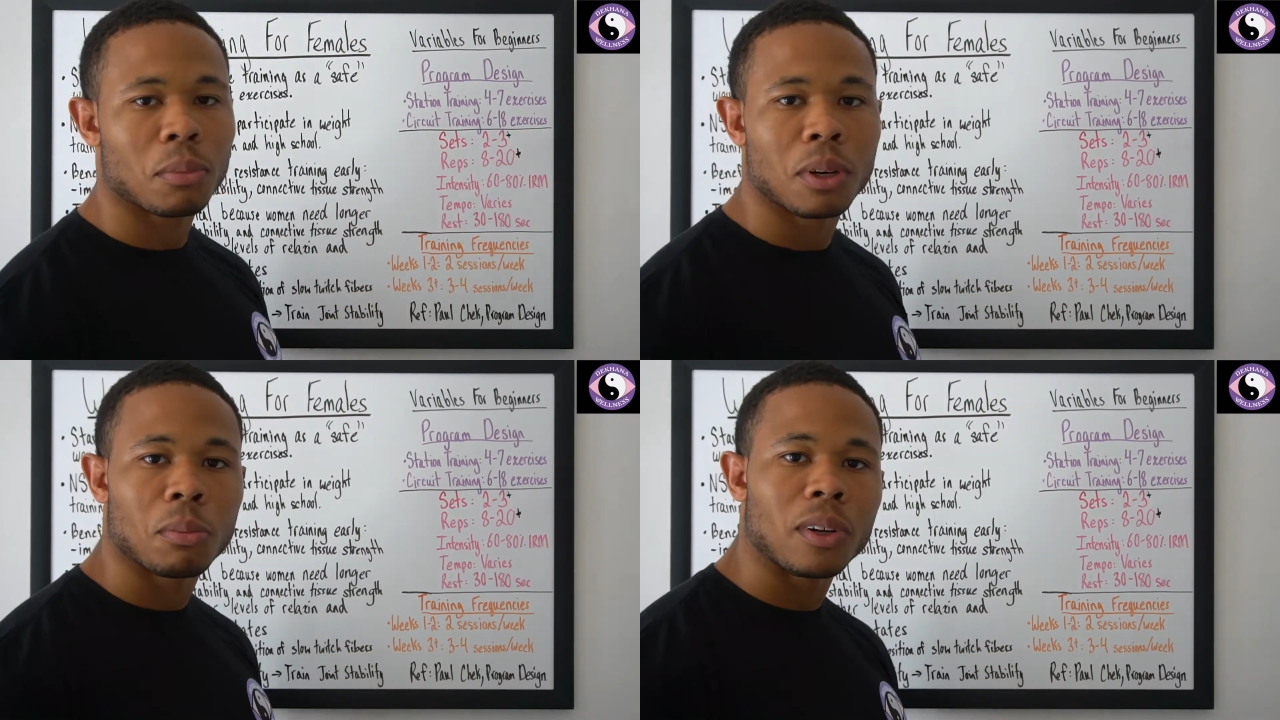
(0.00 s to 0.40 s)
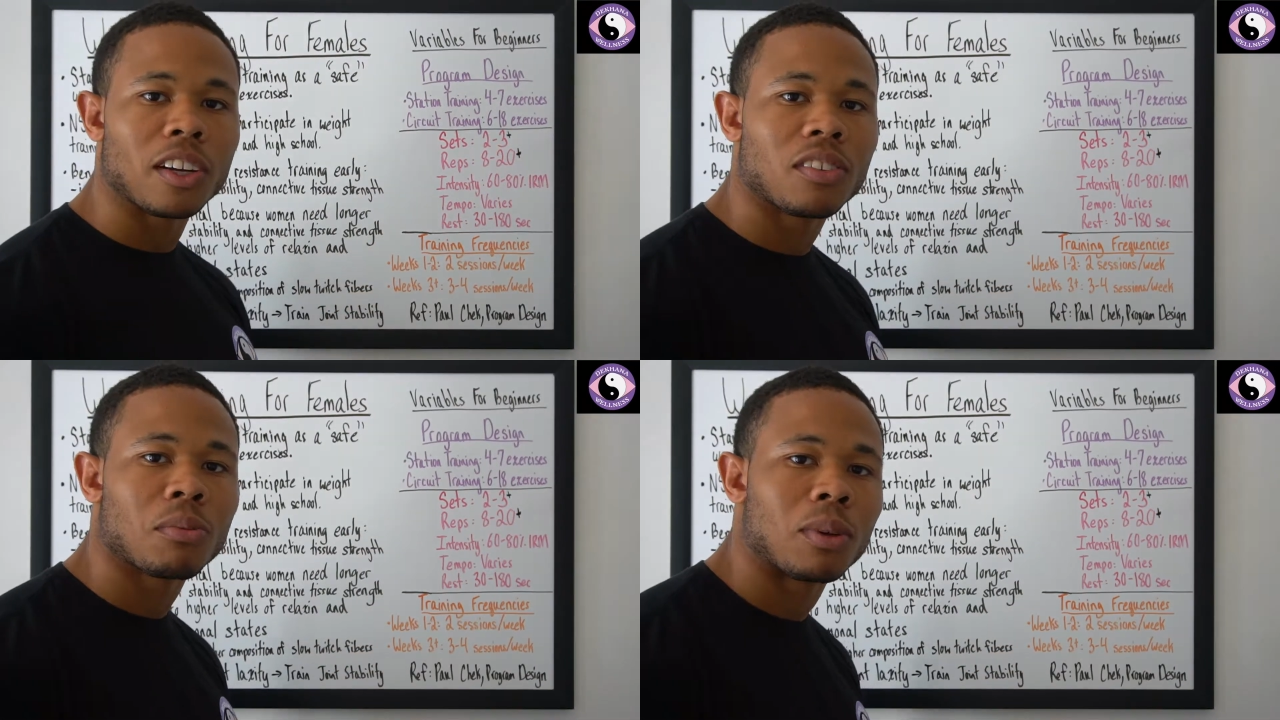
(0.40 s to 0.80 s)
I put a
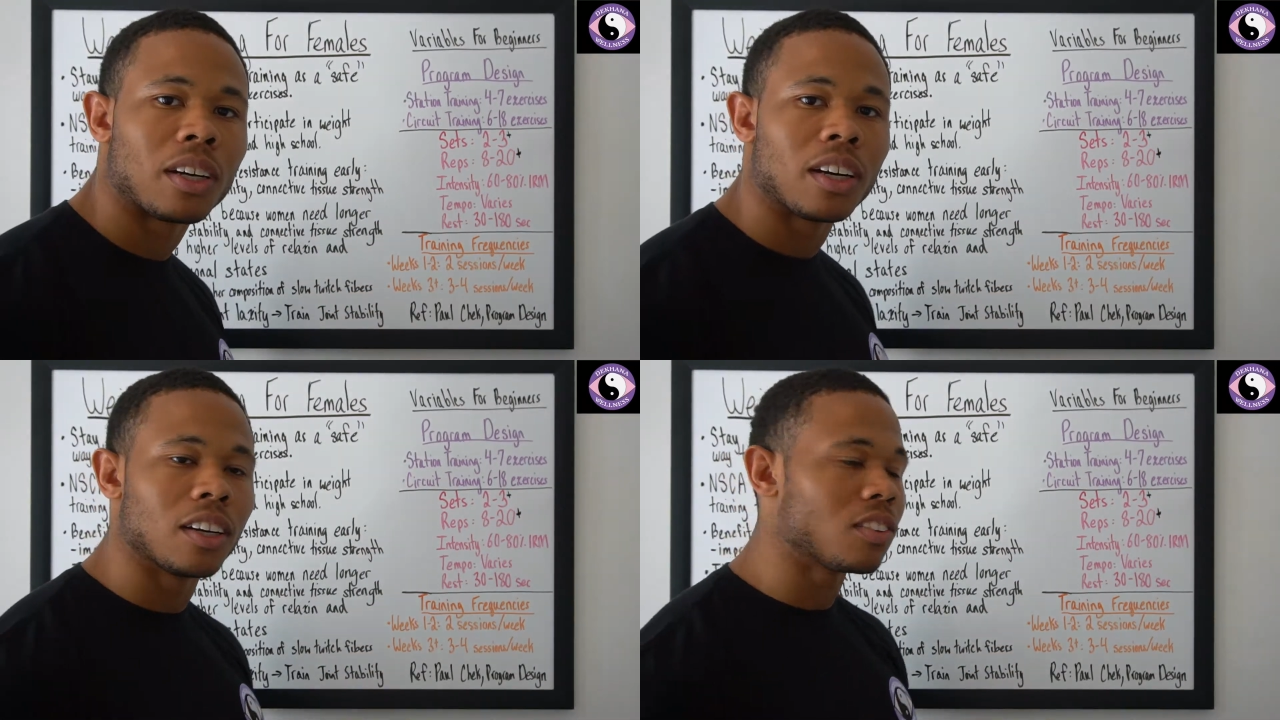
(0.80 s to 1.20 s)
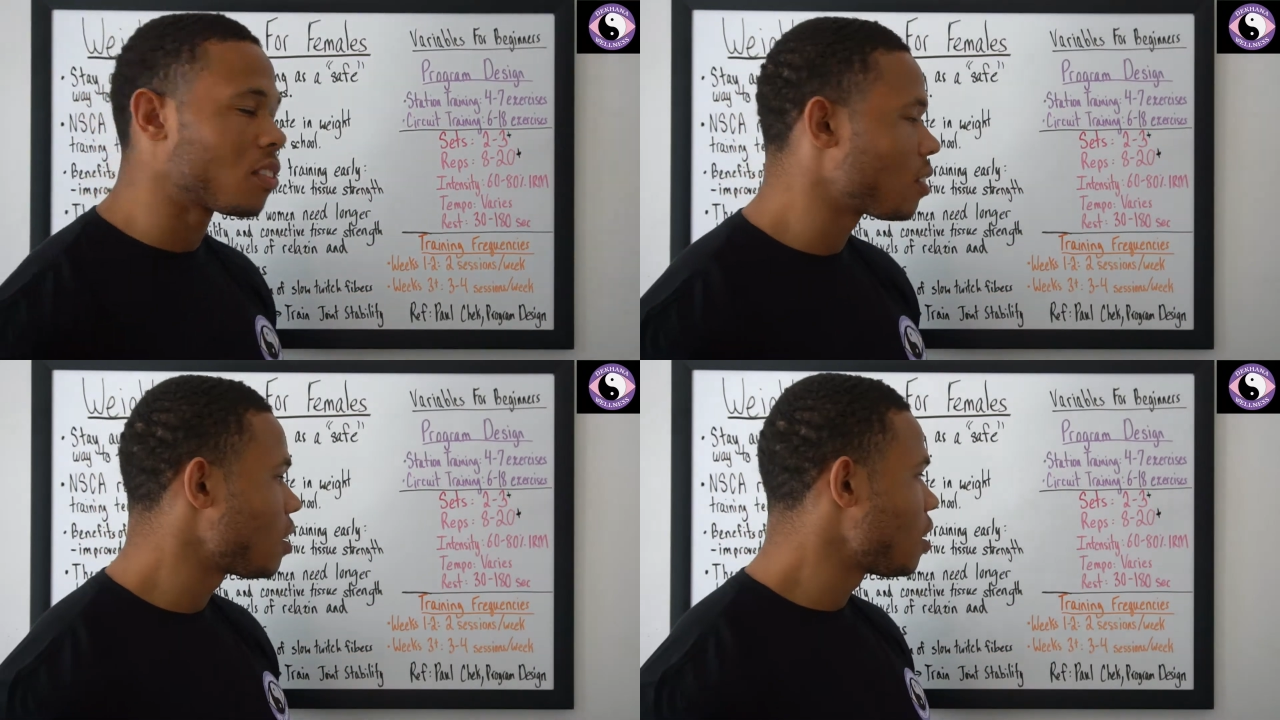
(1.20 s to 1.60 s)
plus
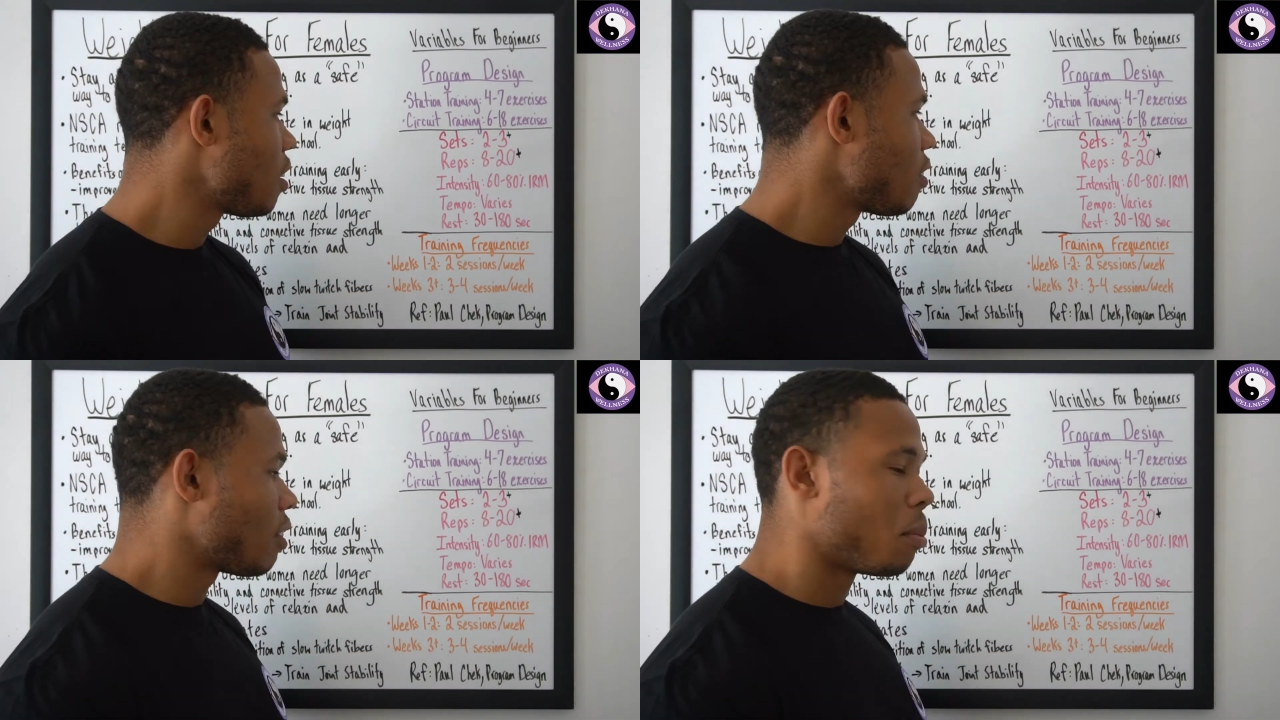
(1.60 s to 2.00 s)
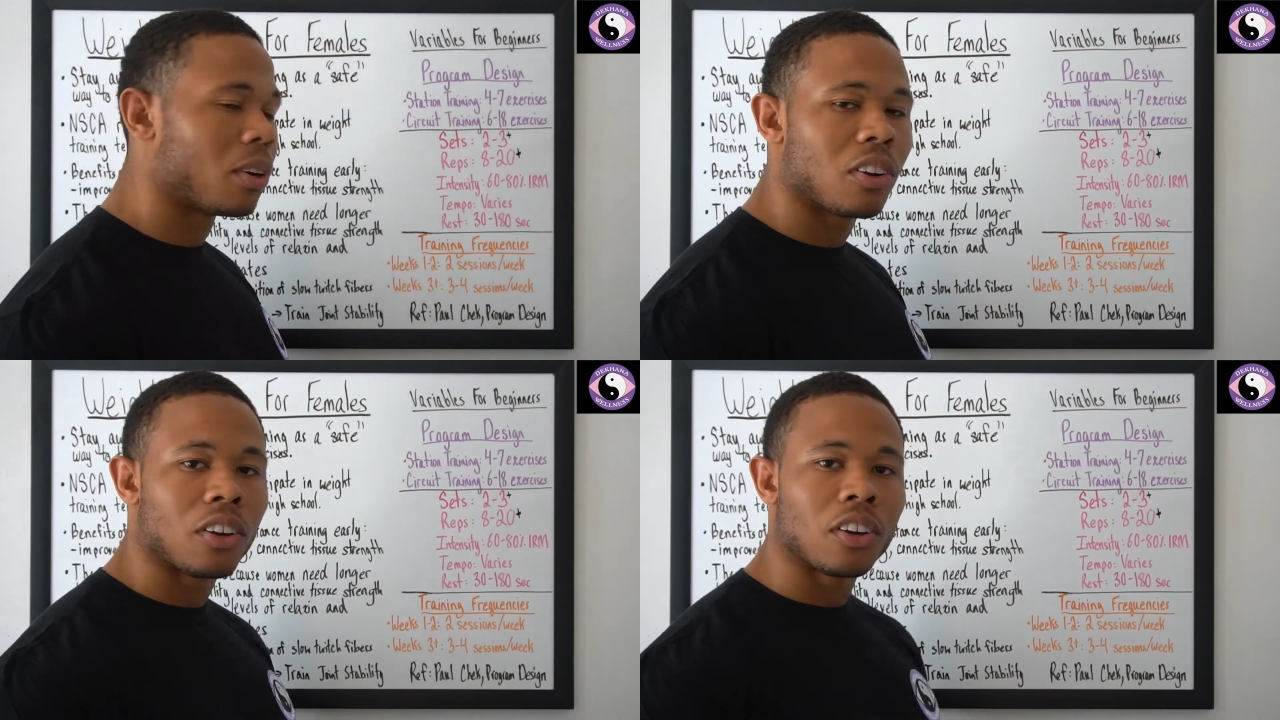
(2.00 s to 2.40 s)
because
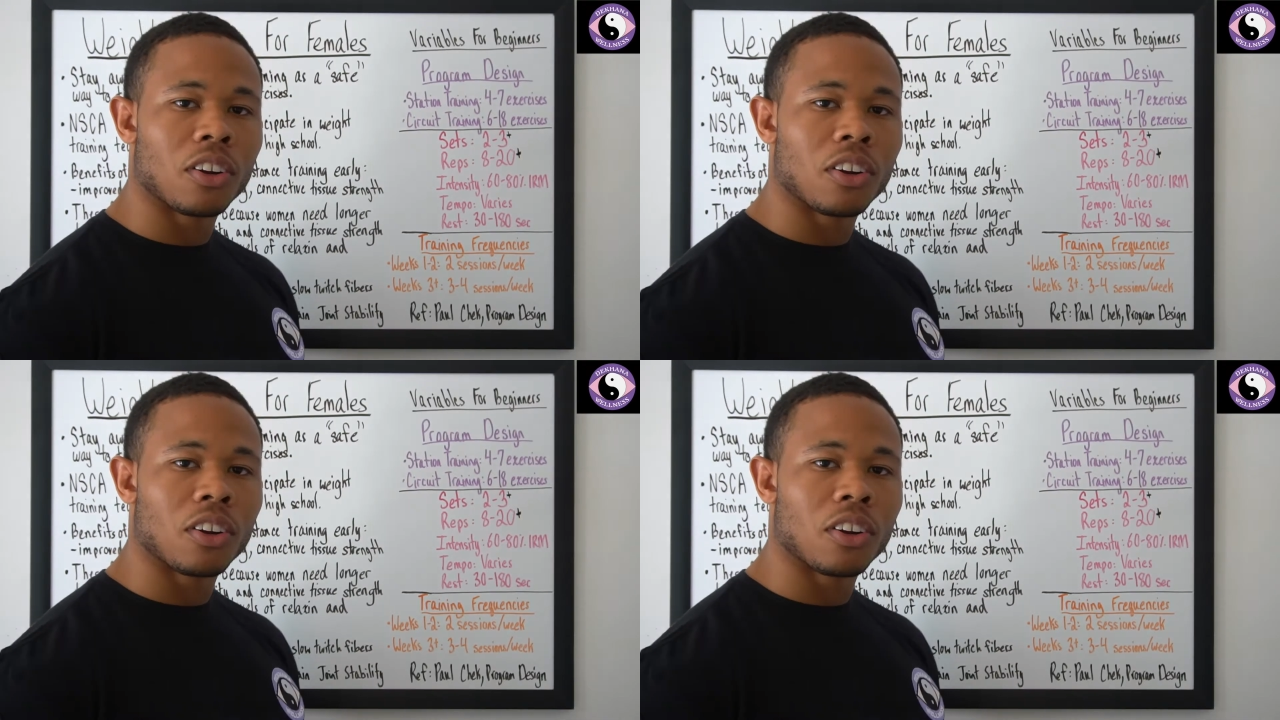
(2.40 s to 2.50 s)
remember,